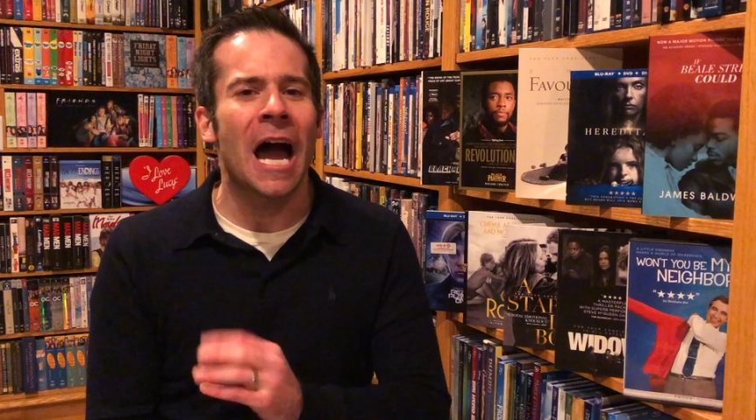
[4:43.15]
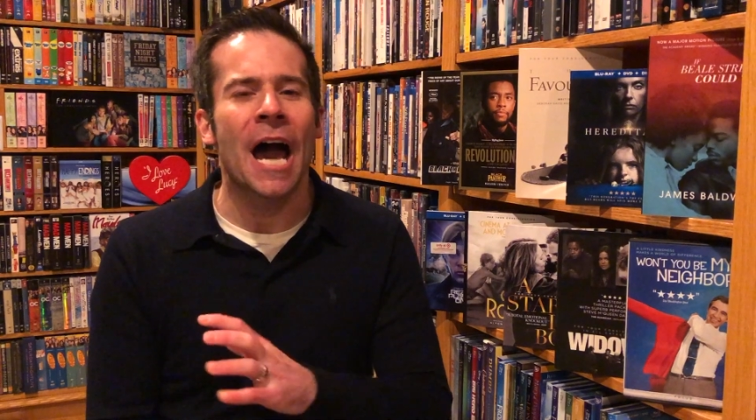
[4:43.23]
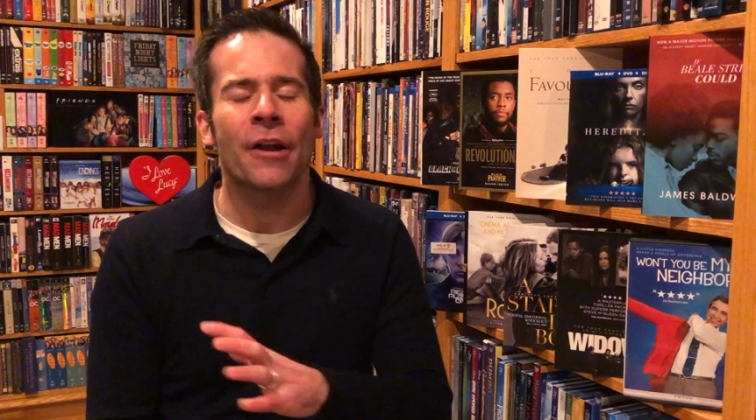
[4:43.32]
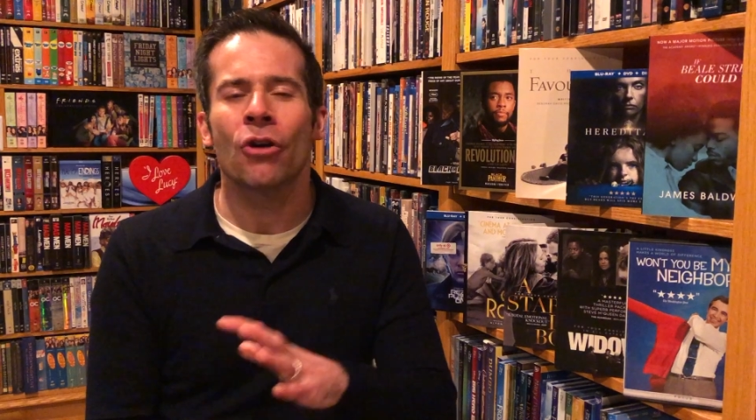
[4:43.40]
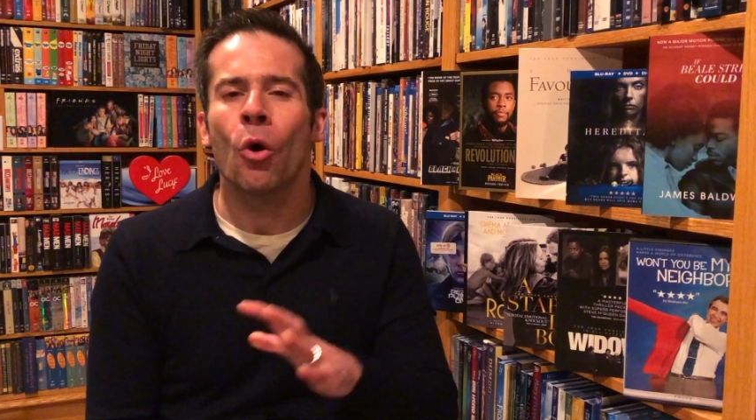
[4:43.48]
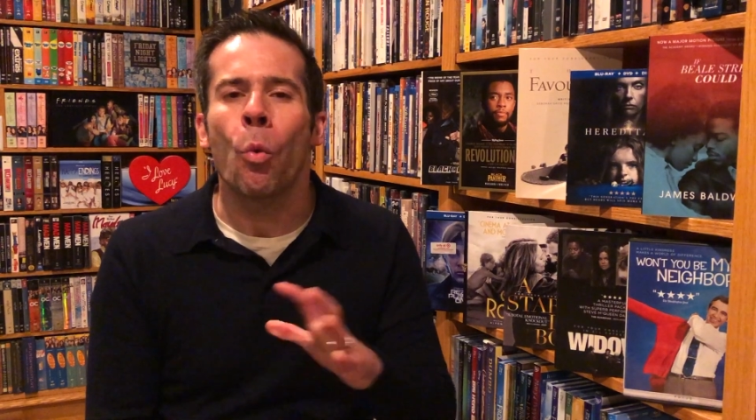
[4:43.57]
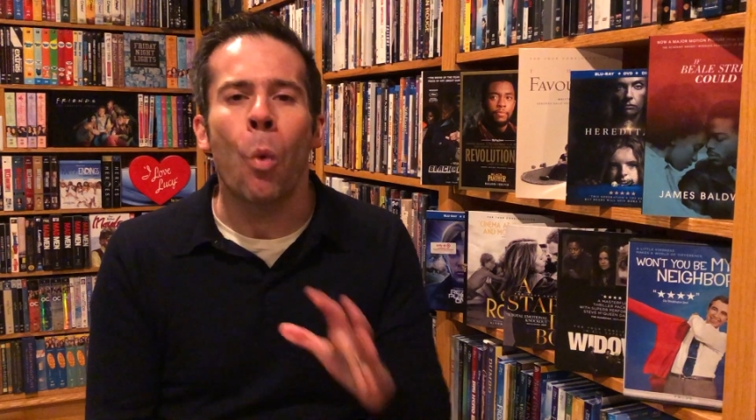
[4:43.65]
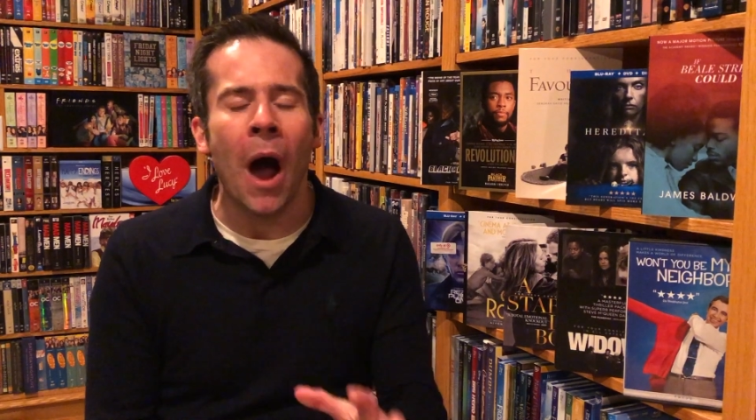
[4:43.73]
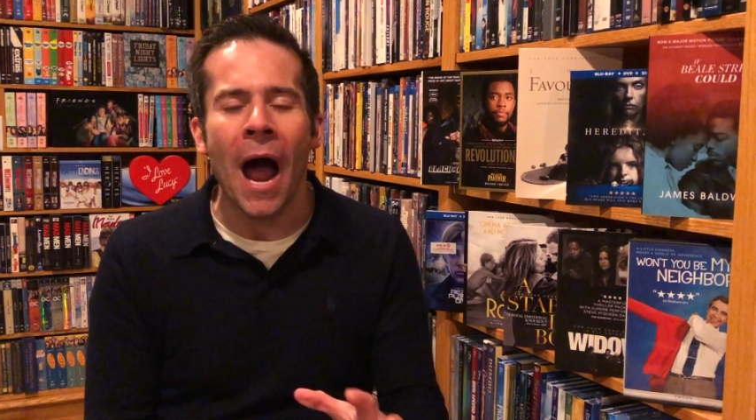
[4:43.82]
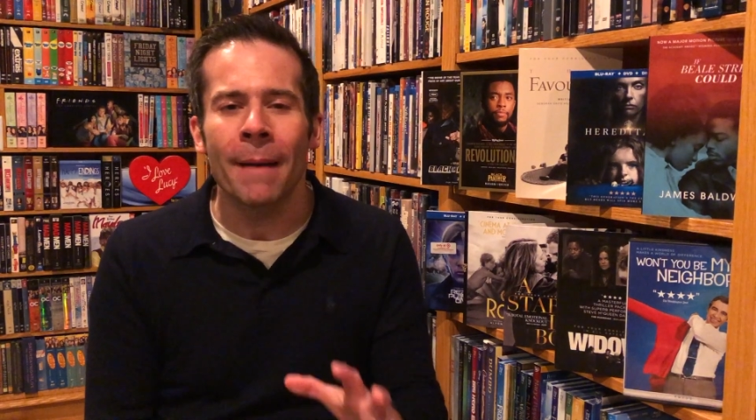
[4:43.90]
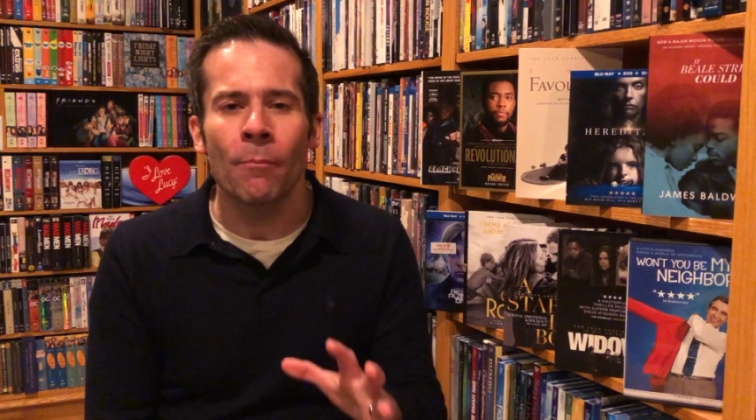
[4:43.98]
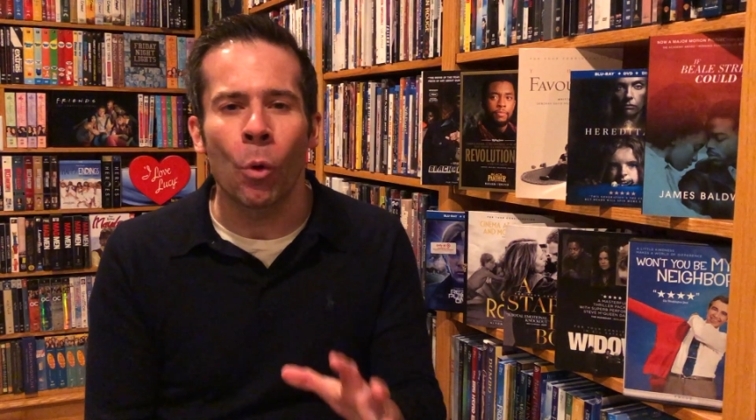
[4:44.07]
I don't know
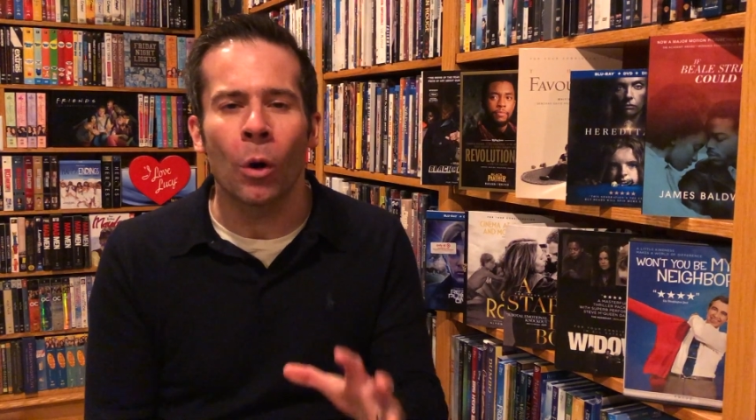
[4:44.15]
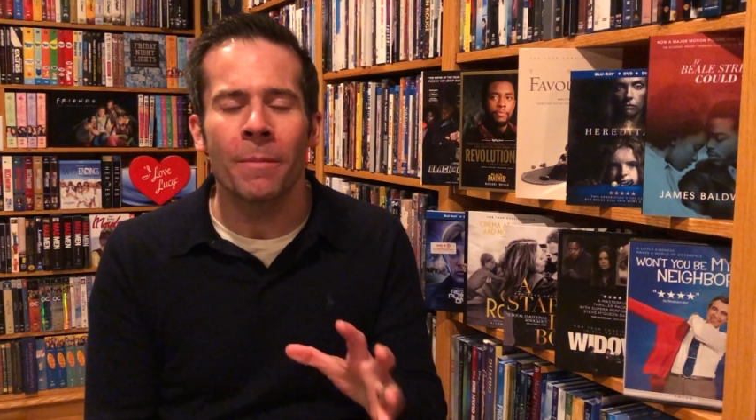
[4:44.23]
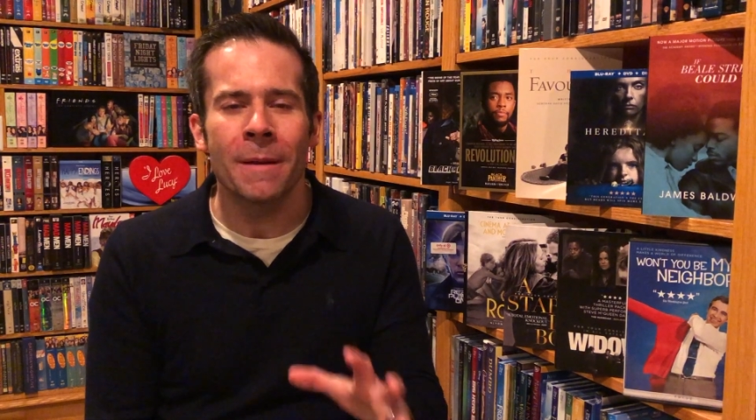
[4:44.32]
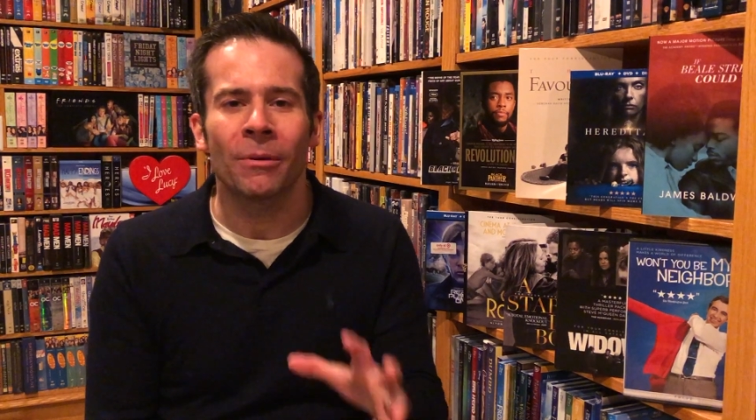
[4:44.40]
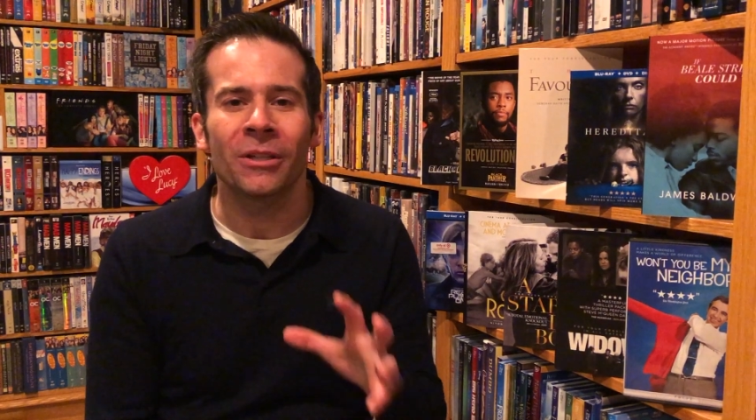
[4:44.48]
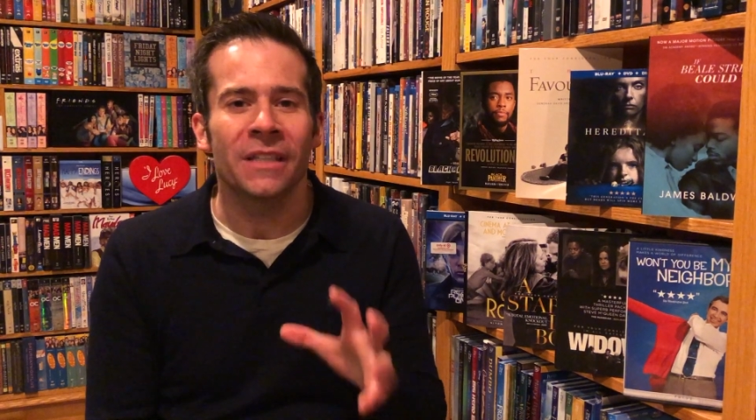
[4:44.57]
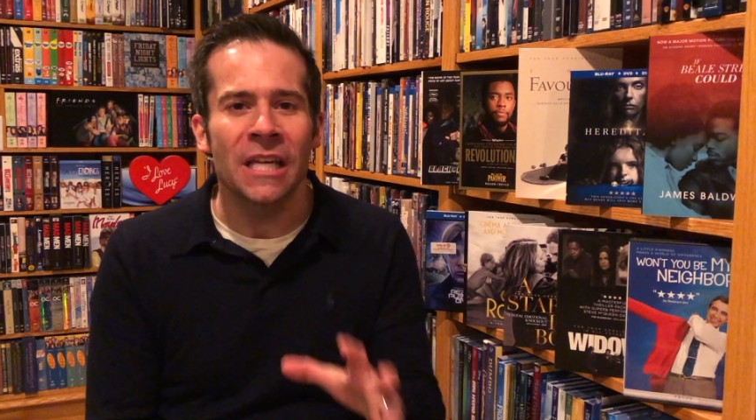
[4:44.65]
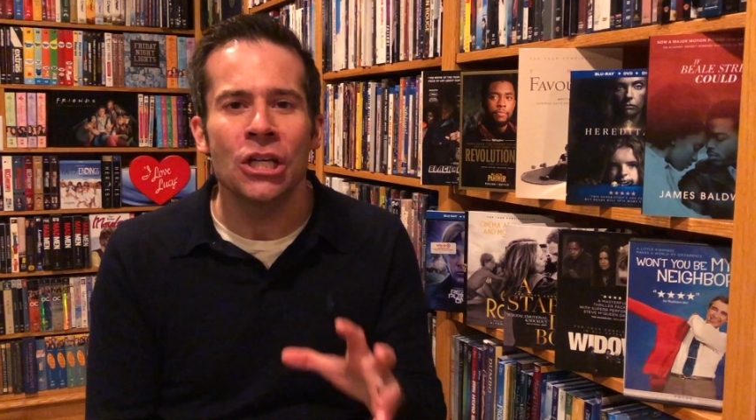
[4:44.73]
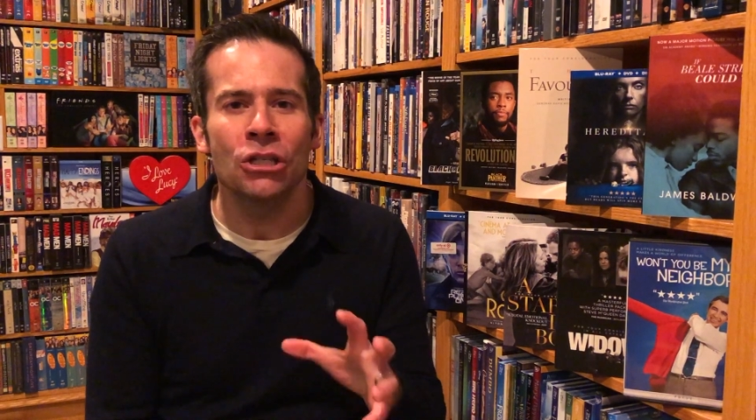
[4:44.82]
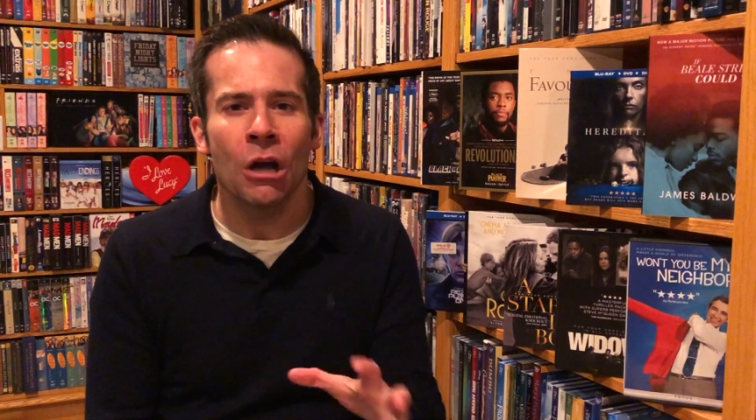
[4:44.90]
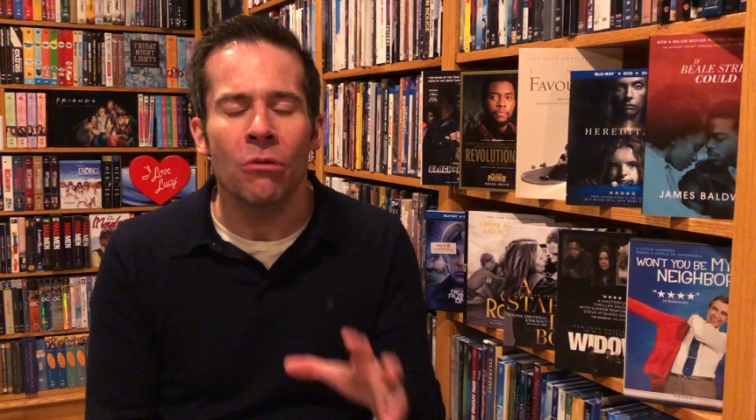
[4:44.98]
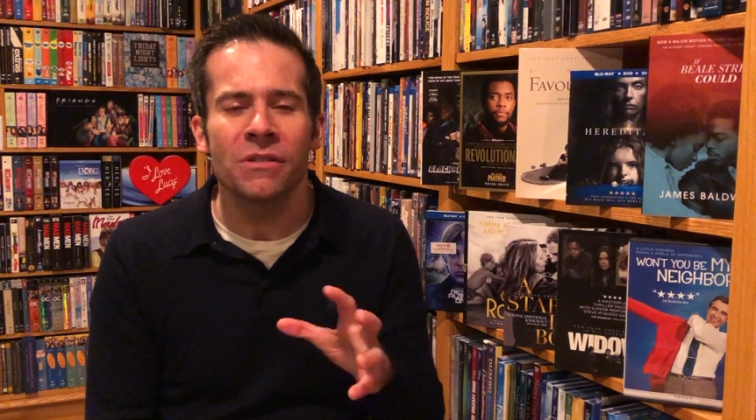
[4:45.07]
why more people
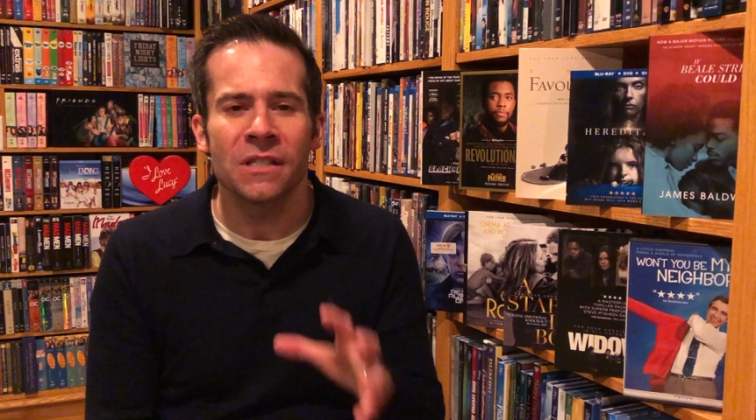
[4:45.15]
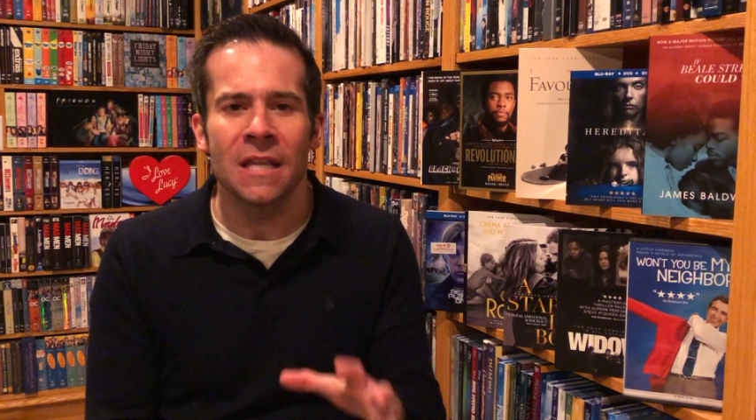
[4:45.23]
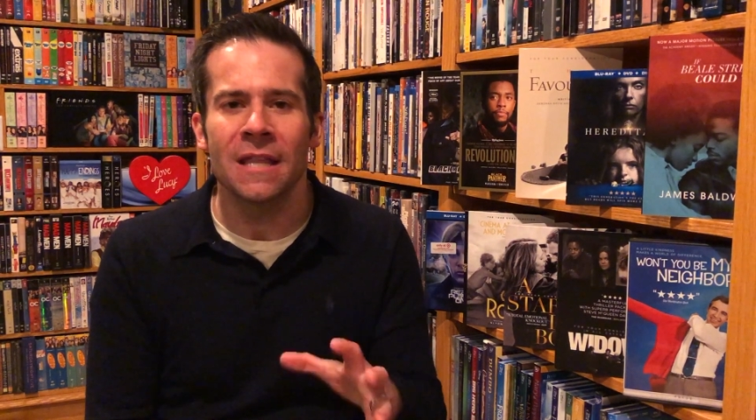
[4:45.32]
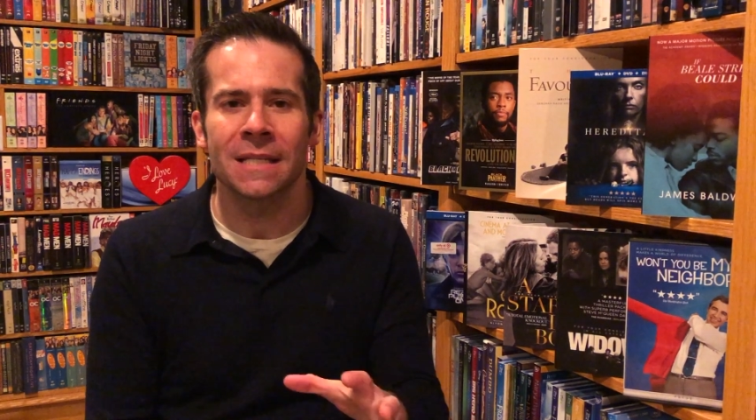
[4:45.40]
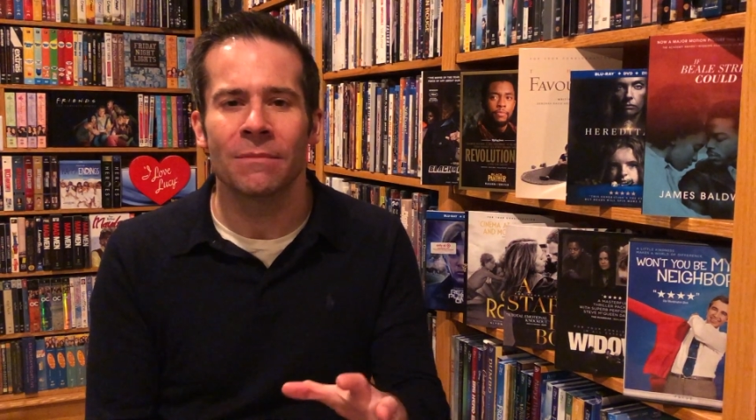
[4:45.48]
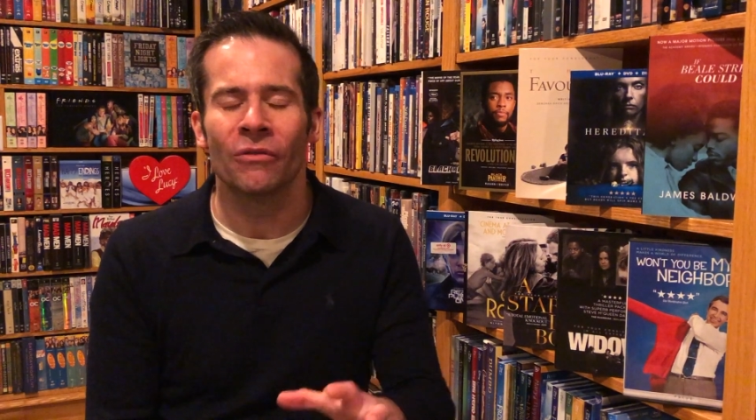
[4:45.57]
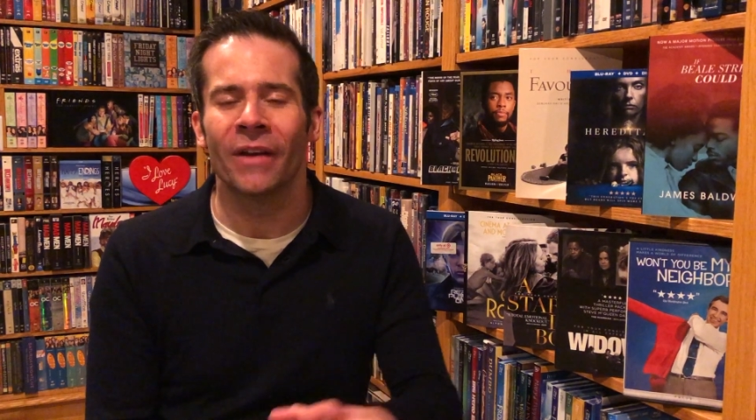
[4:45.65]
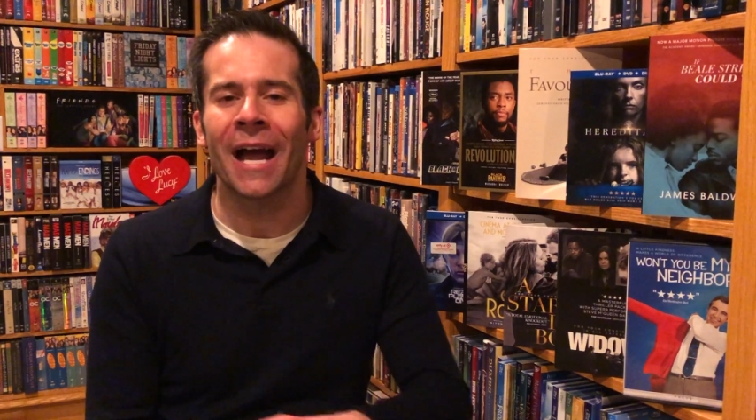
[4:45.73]
didn't go see this movie.